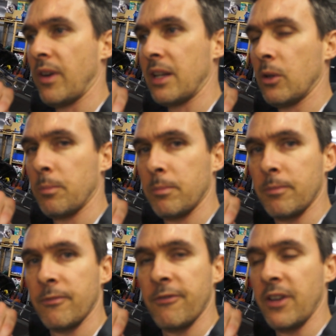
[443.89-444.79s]
I had a little
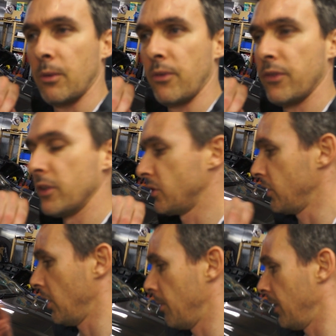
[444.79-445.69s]
feel of the
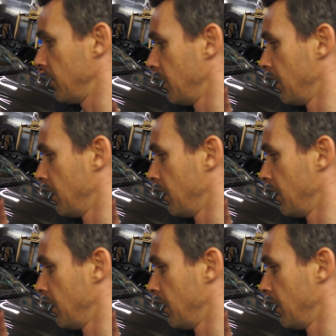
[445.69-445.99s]
turbo